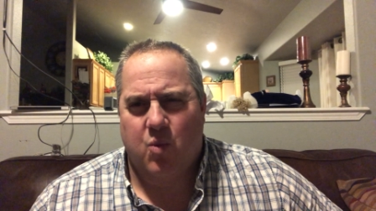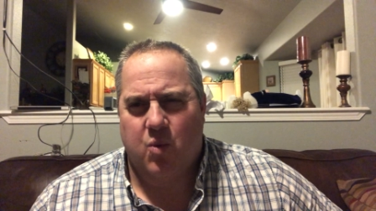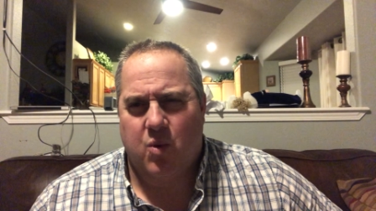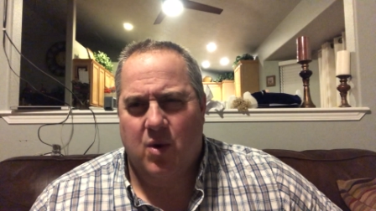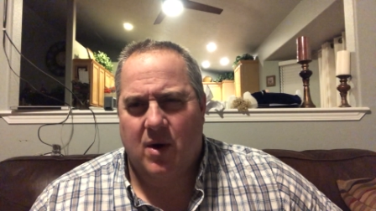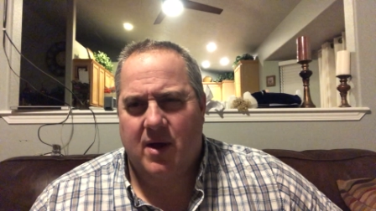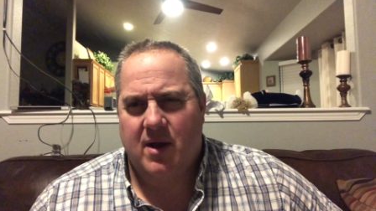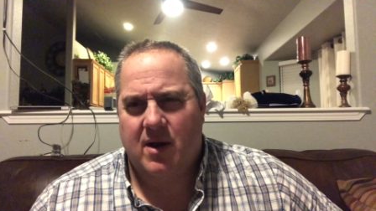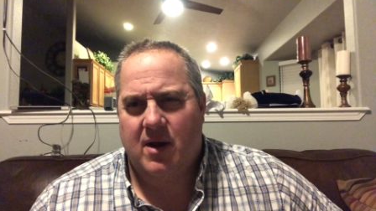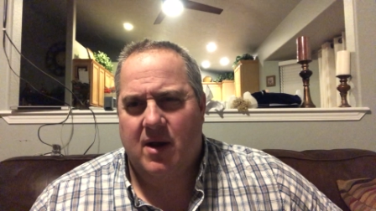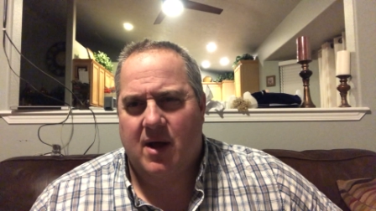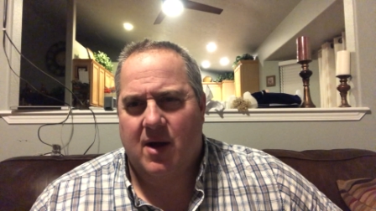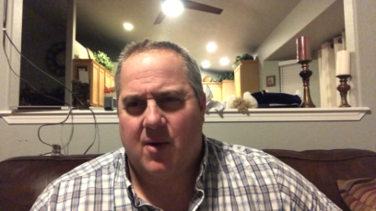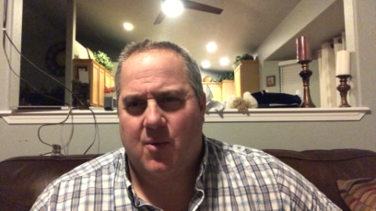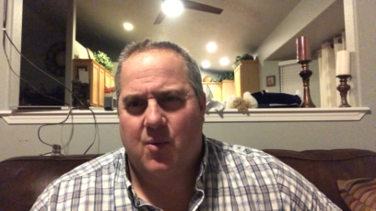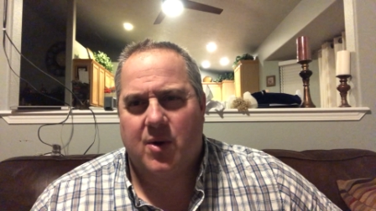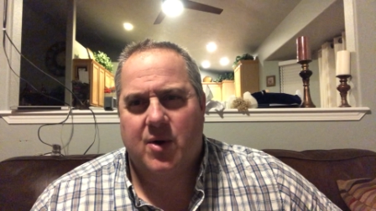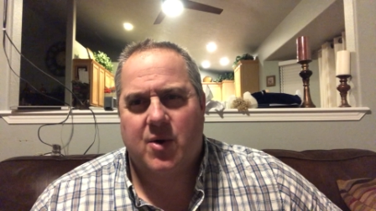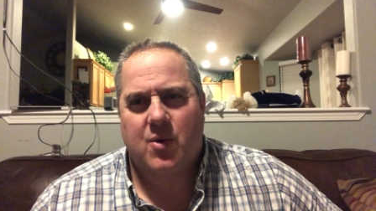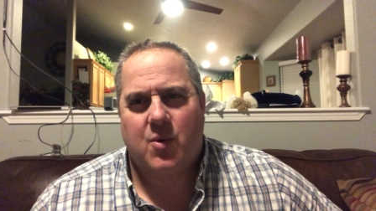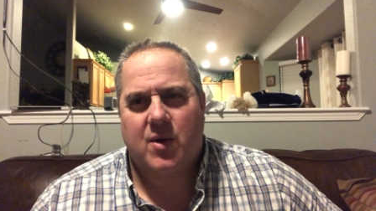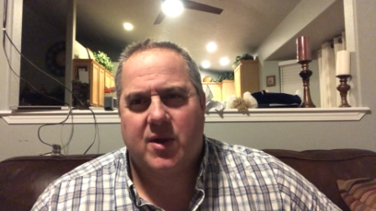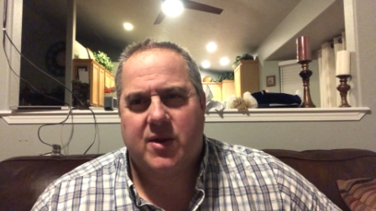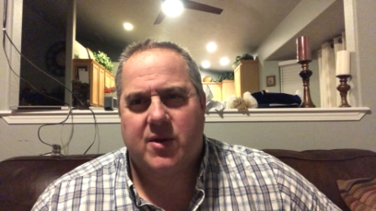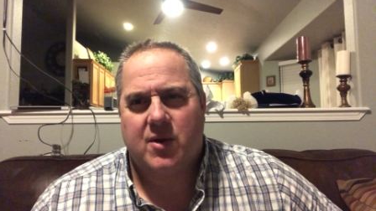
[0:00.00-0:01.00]
what I
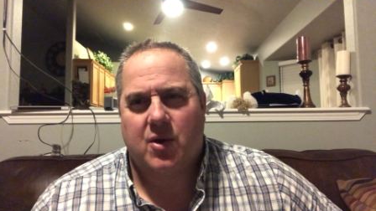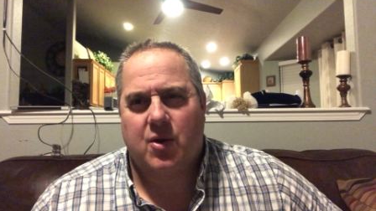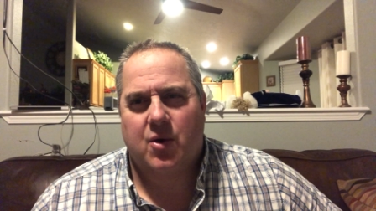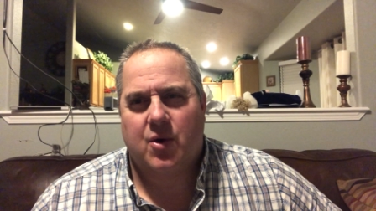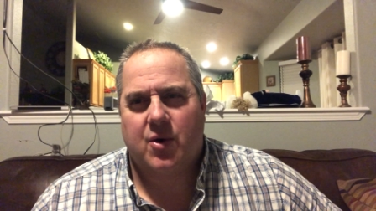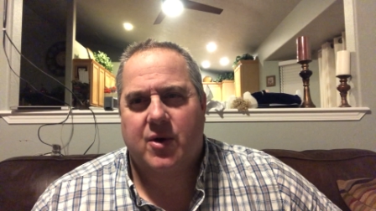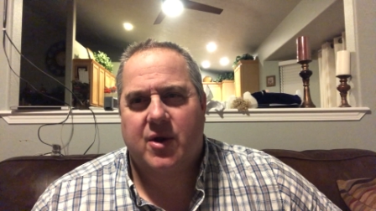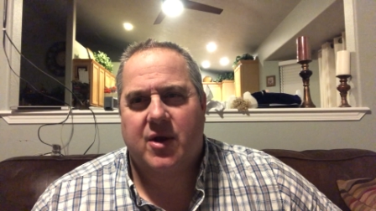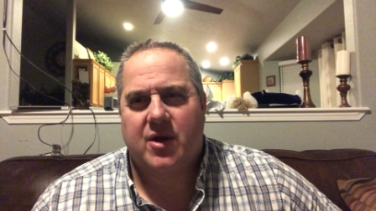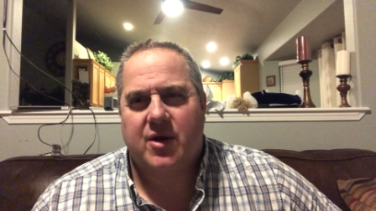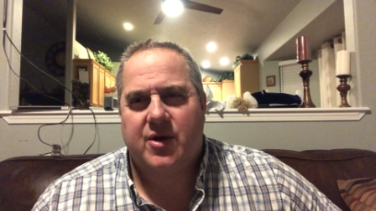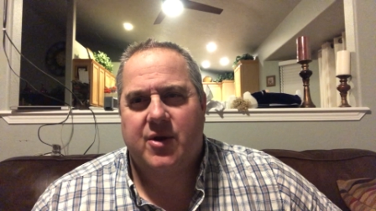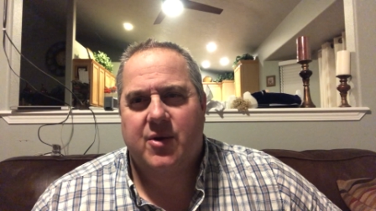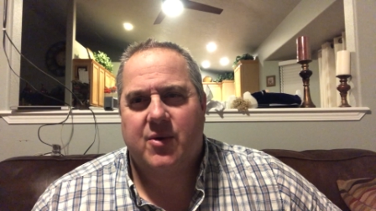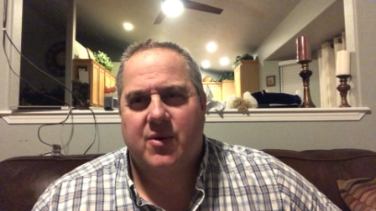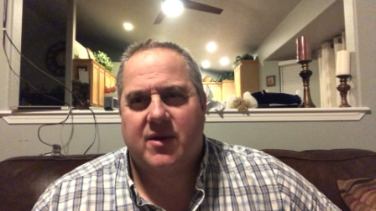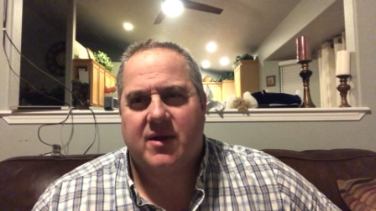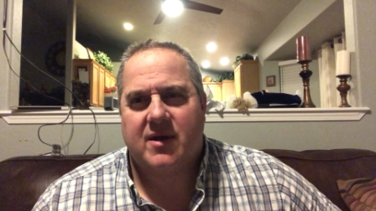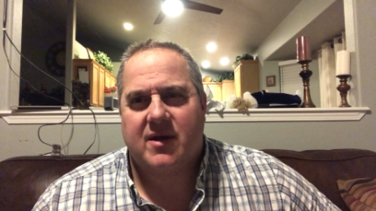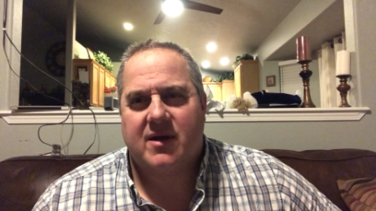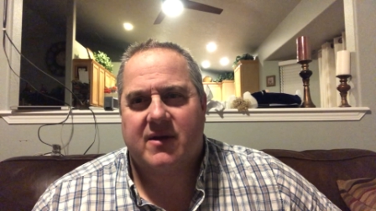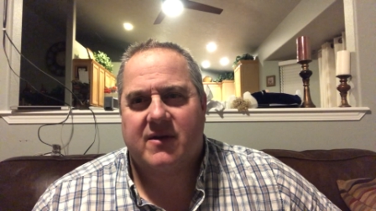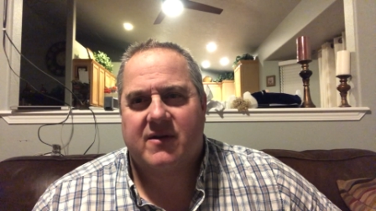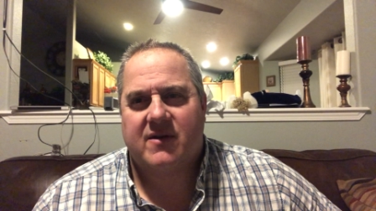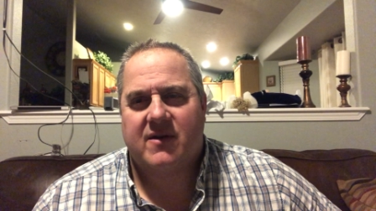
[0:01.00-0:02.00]
wonder what the Lord could do
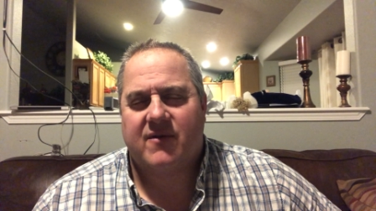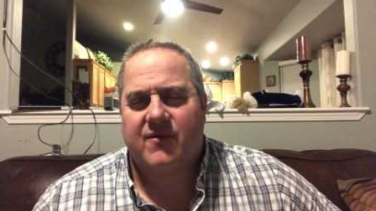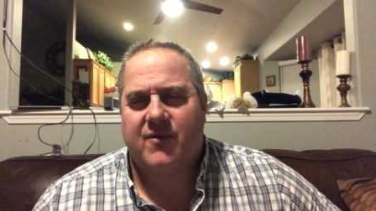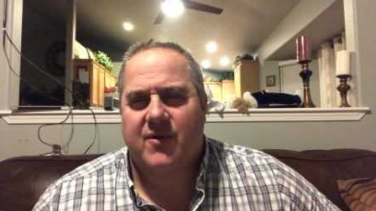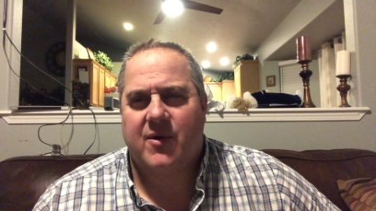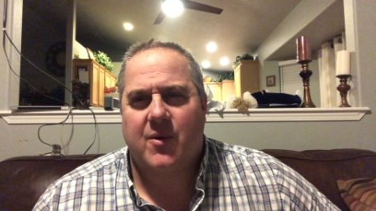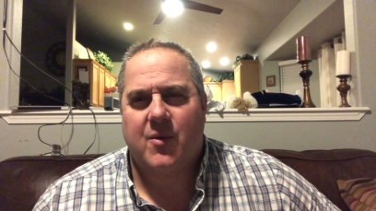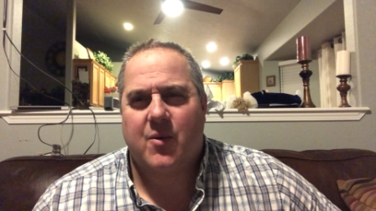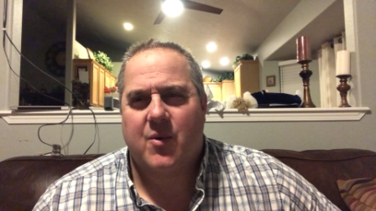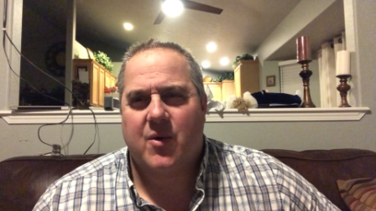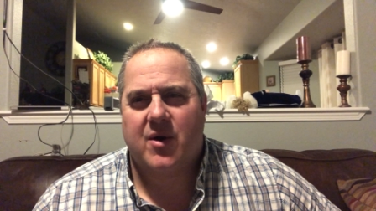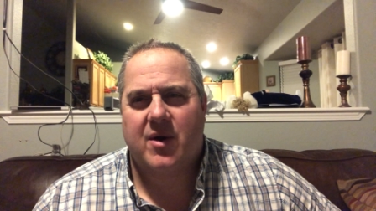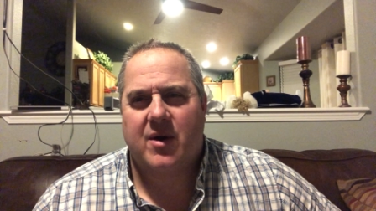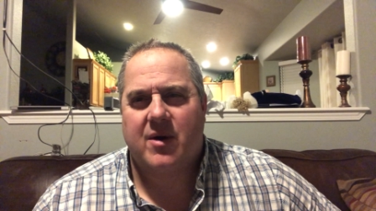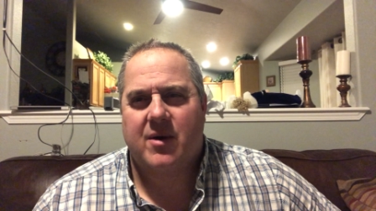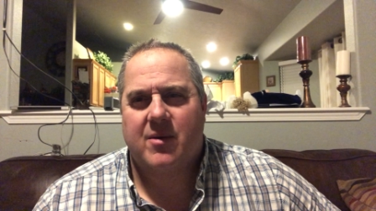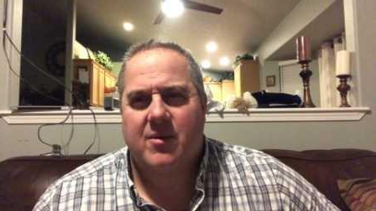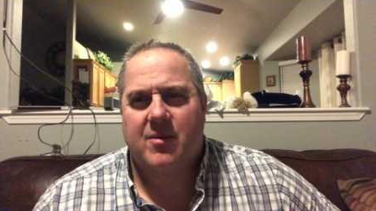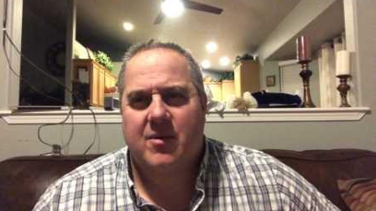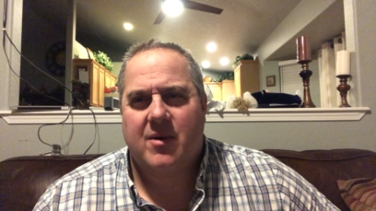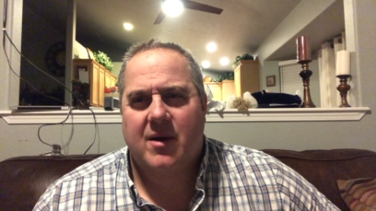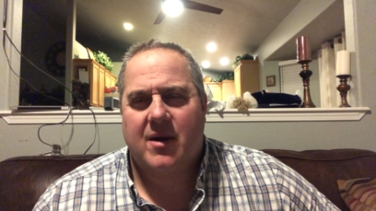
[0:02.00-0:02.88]
with us if we weren't